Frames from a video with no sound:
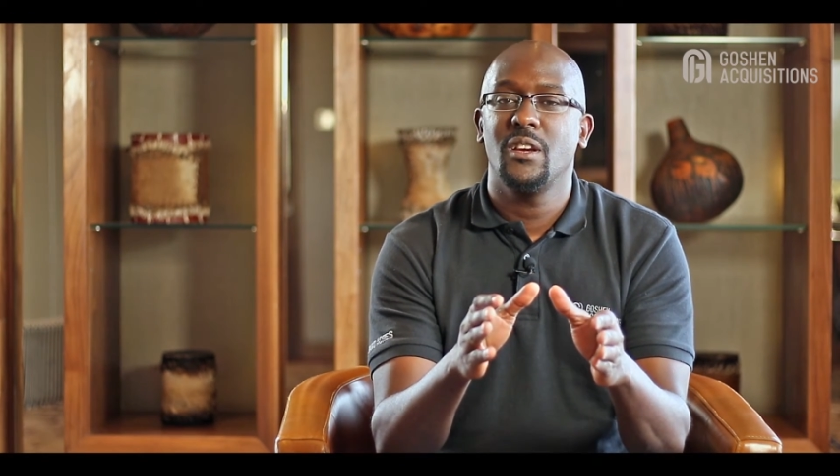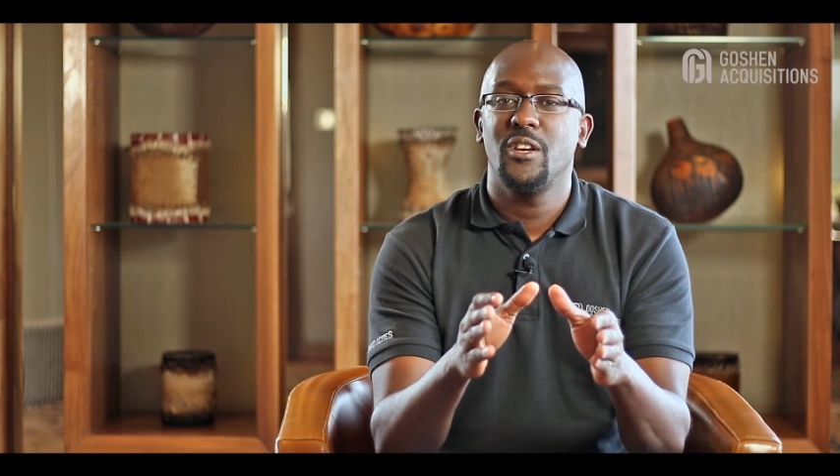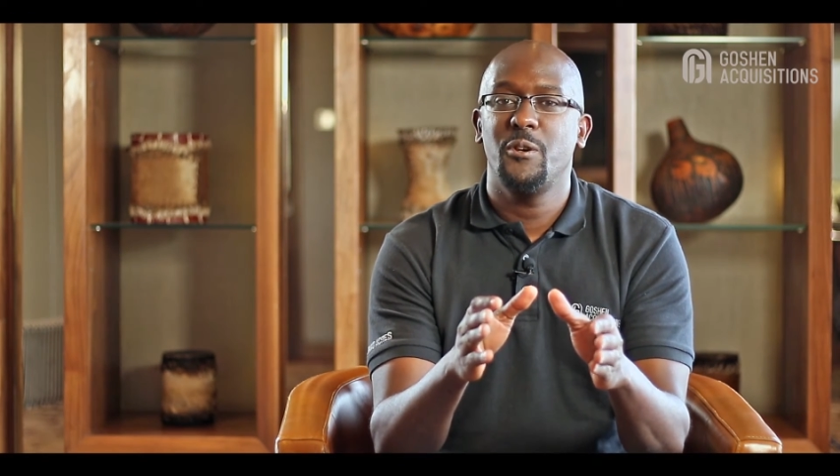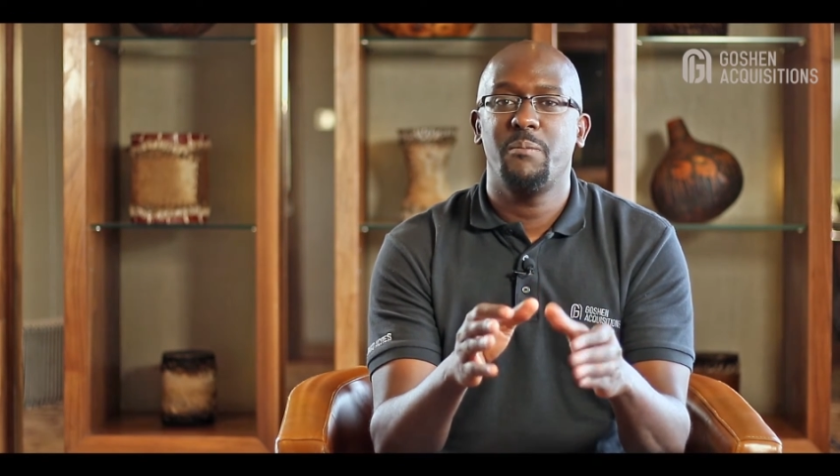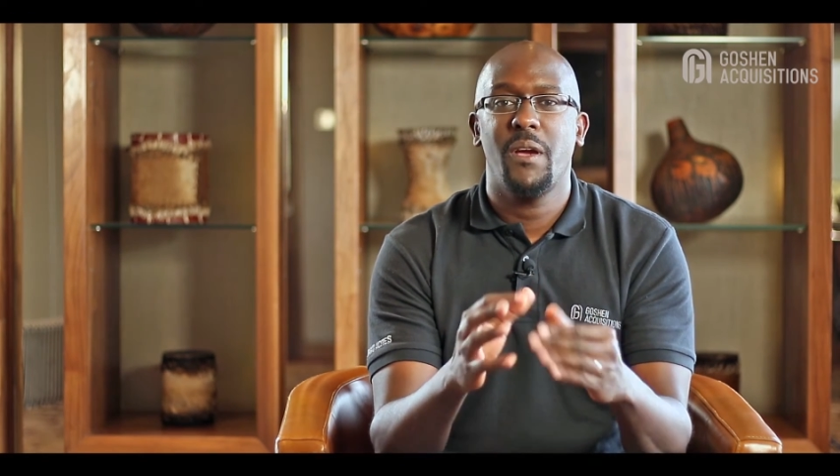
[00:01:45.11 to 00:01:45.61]

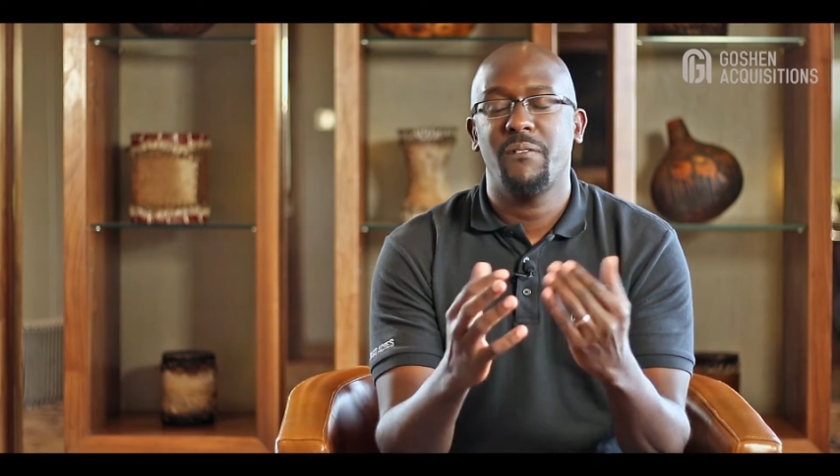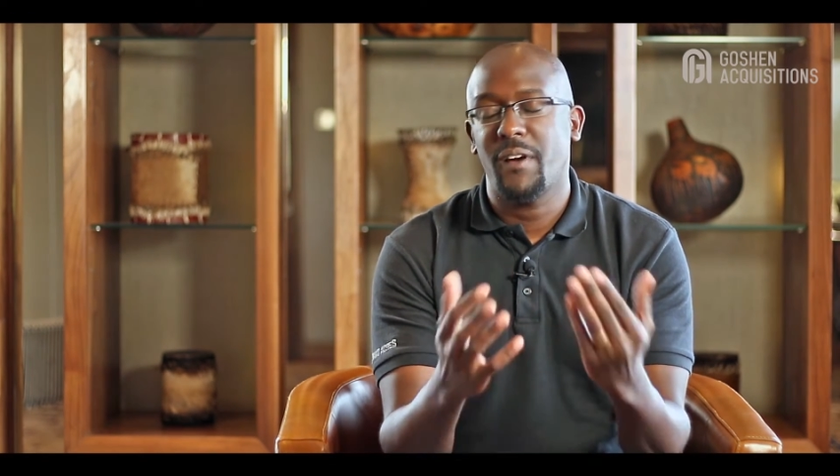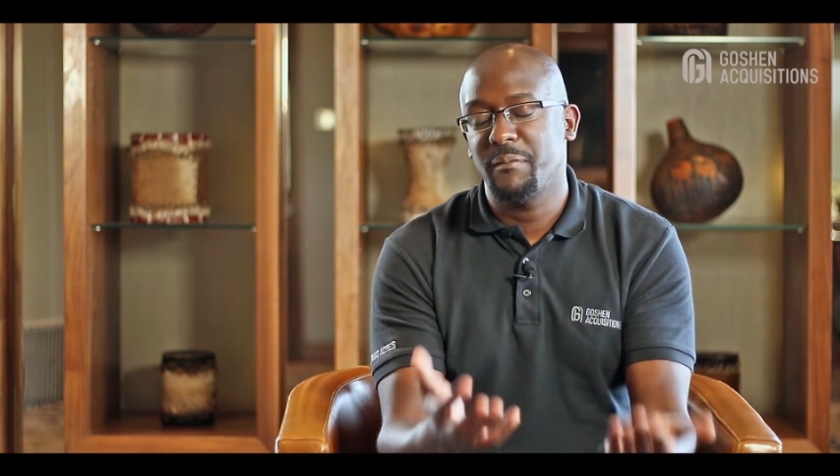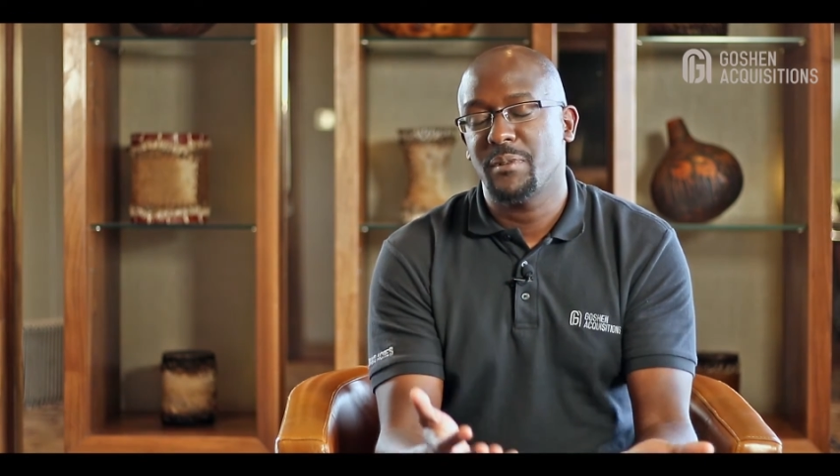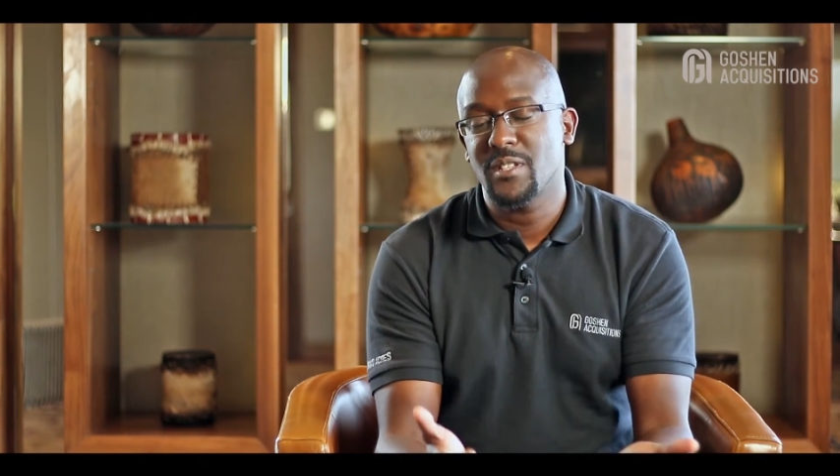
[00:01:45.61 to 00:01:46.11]
you pay
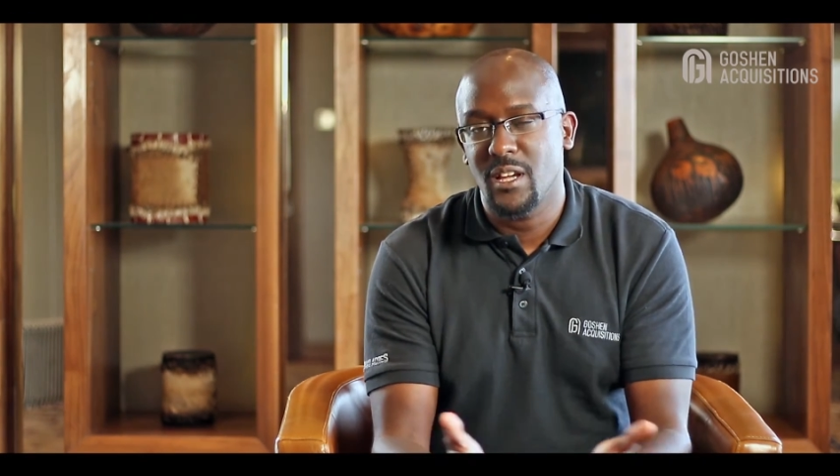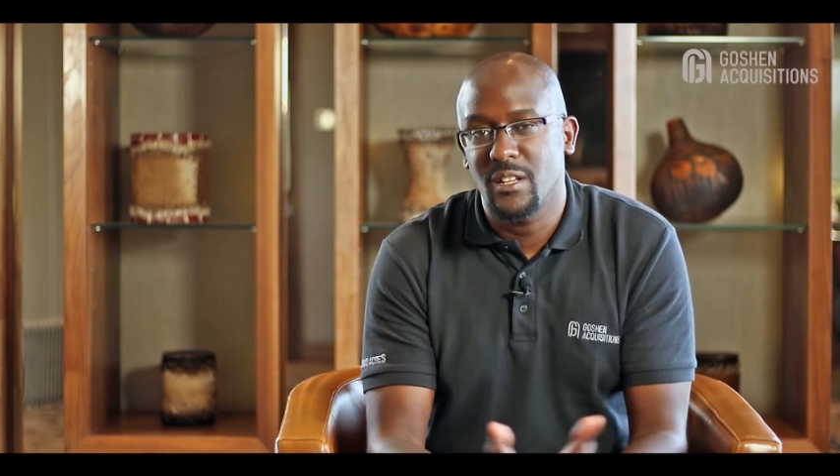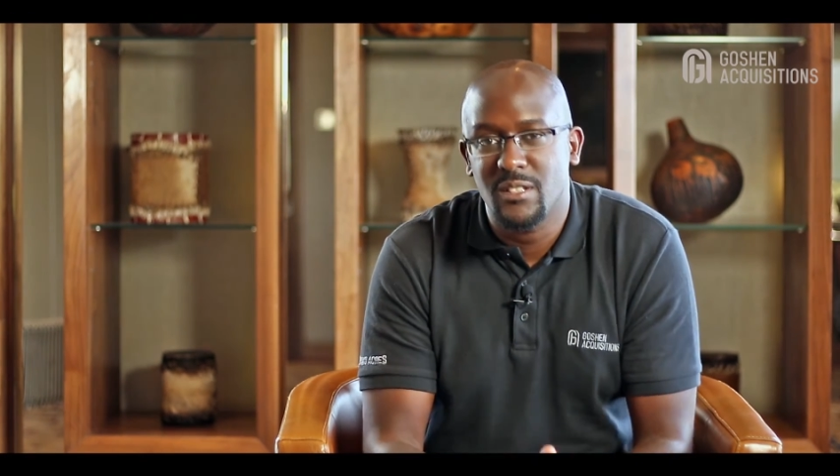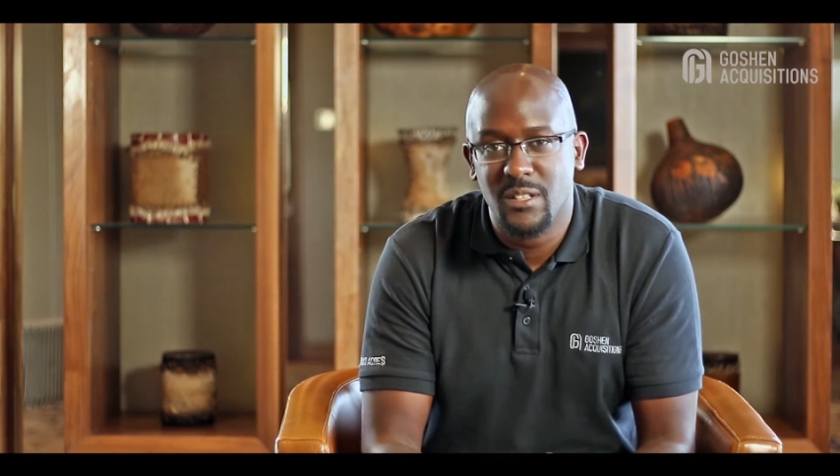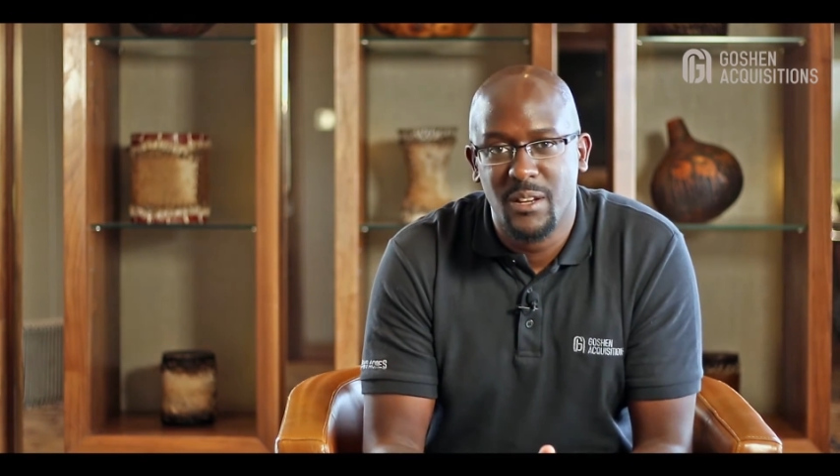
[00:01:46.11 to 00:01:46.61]

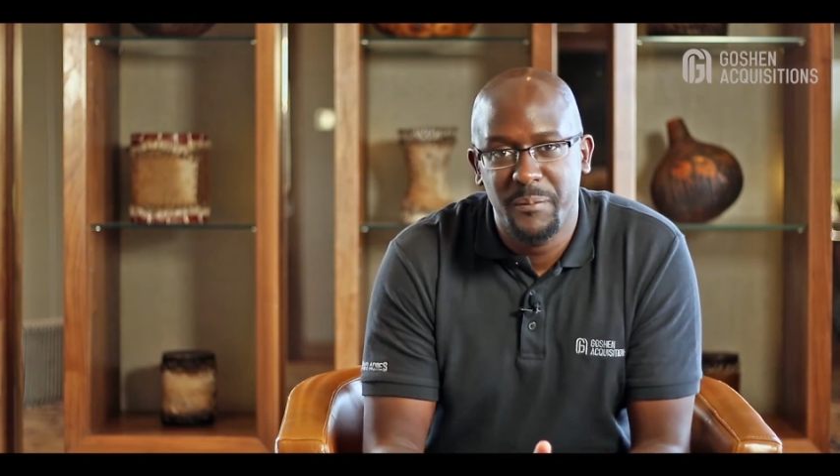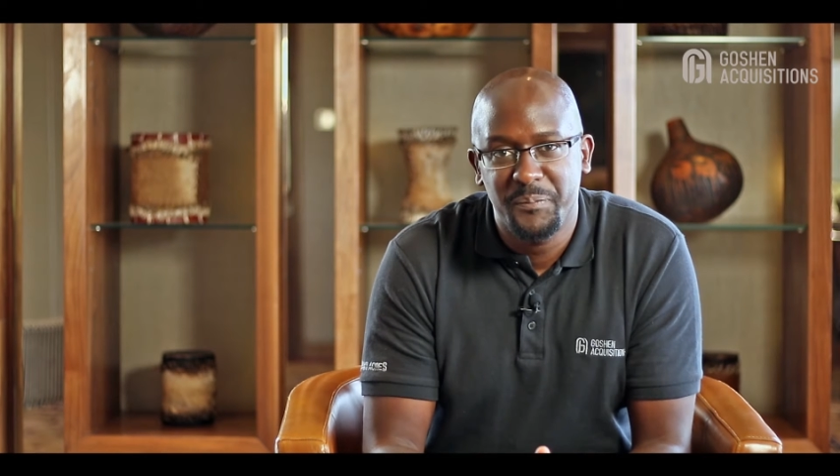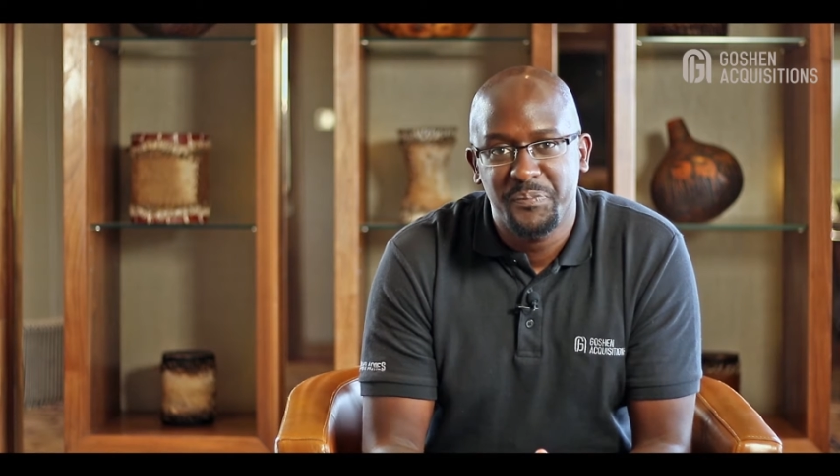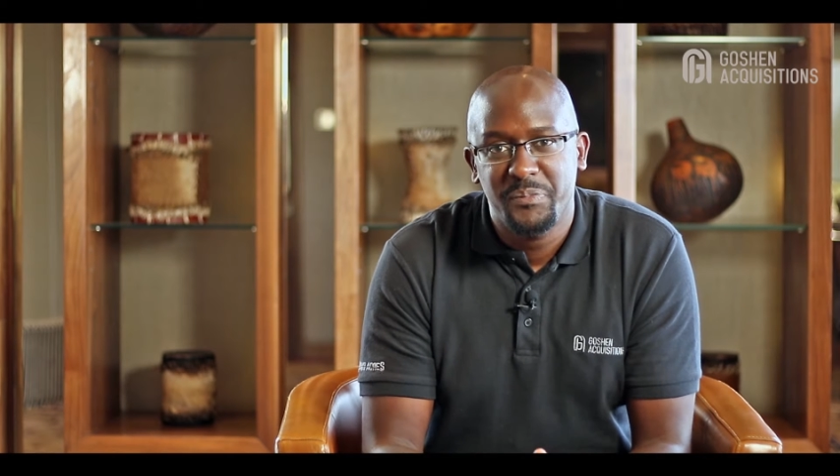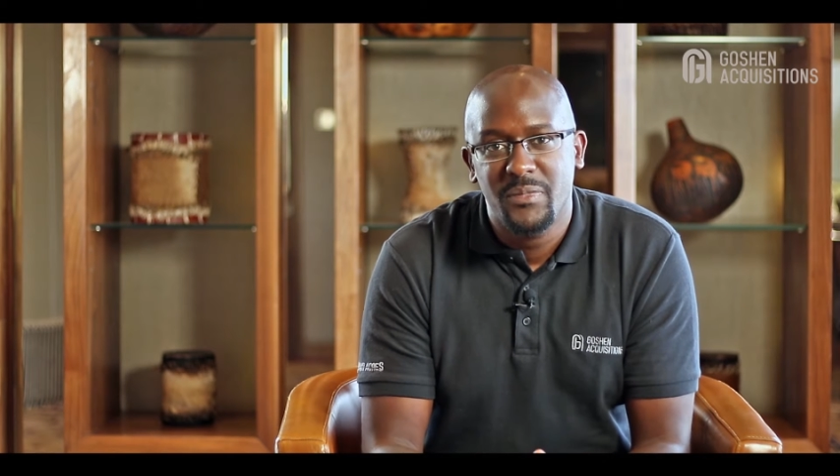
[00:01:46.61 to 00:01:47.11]

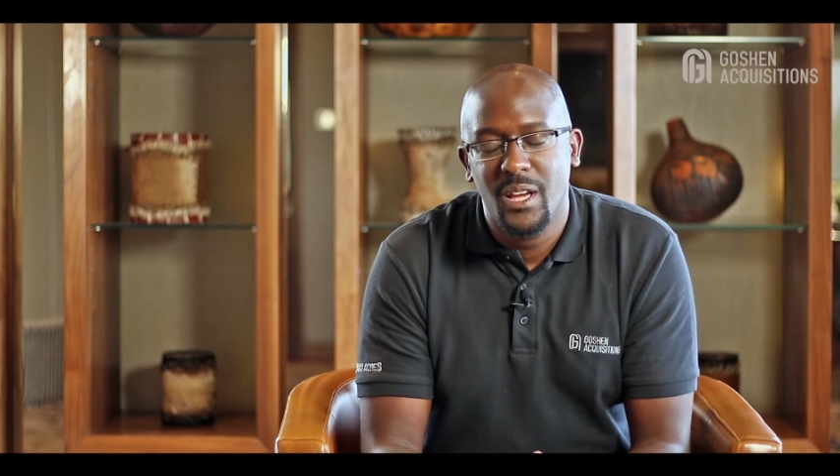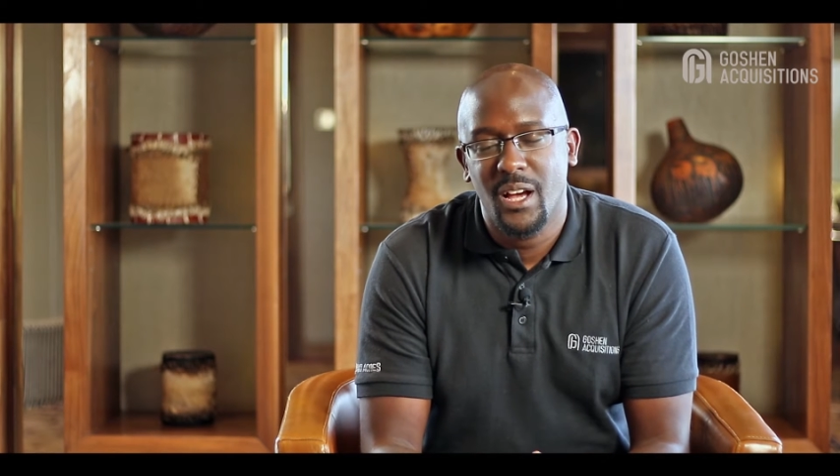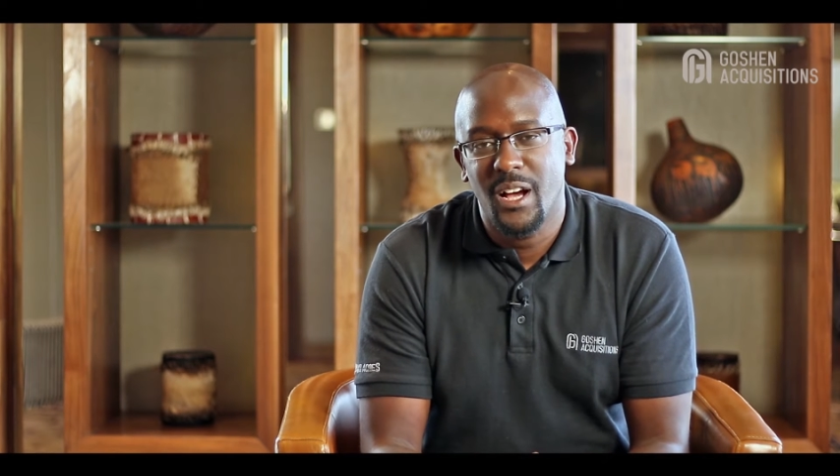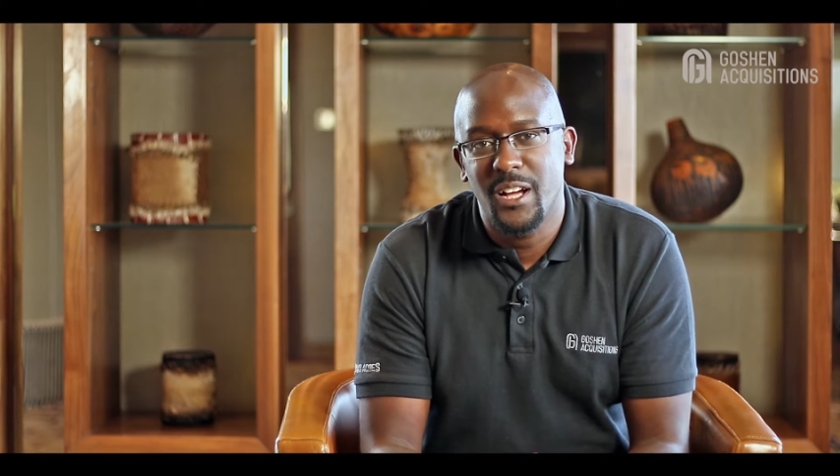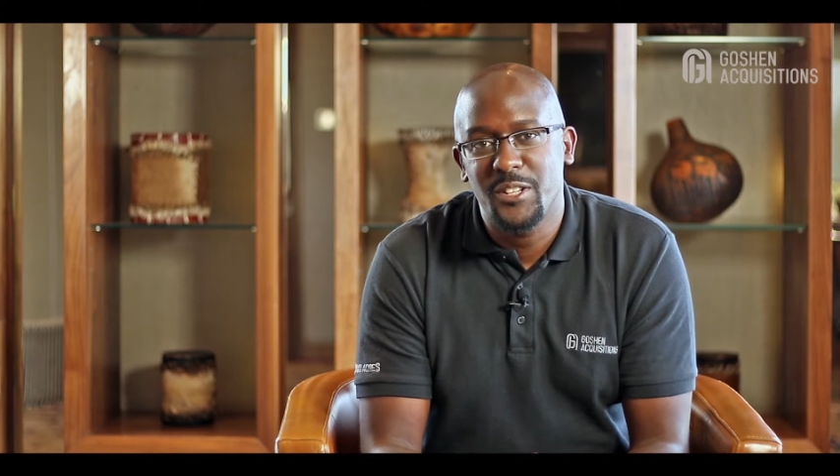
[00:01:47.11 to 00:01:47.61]

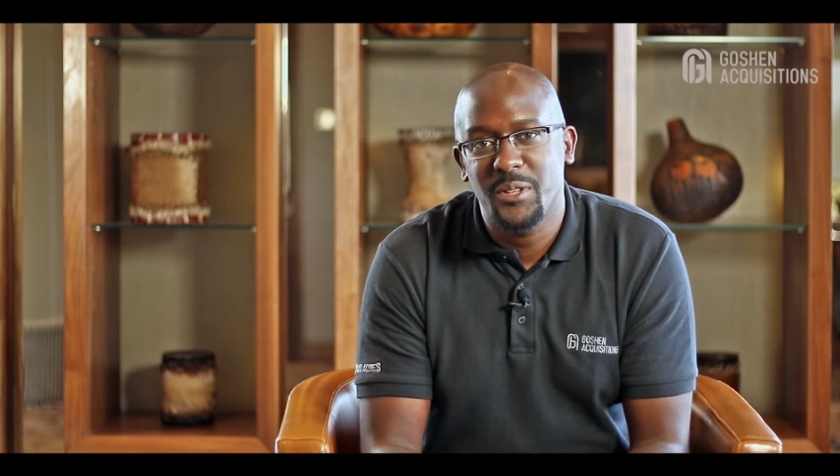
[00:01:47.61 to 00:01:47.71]
5%